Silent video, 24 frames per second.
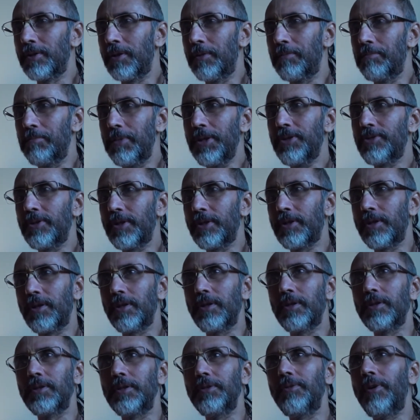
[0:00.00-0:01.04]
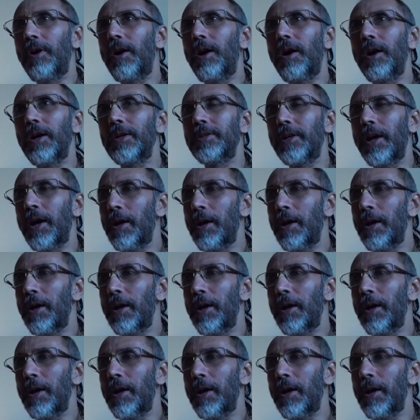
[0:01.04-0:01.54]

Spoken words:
a mystical divine